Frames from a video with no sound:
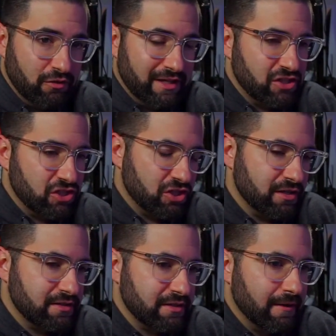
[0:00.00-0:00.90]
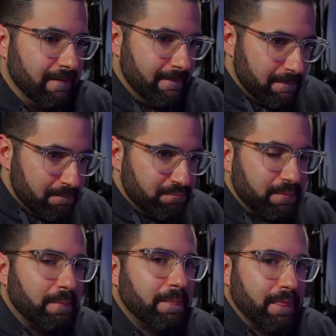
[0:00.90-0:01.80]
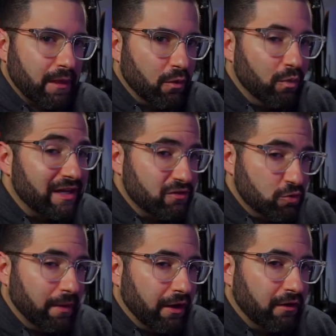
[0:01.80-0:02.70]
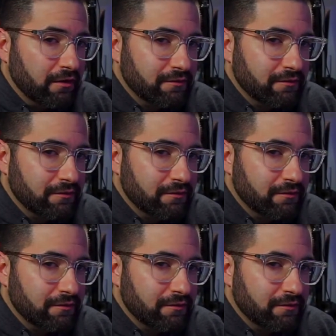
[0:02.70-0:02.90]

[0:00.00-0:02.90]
It's just, we can do better.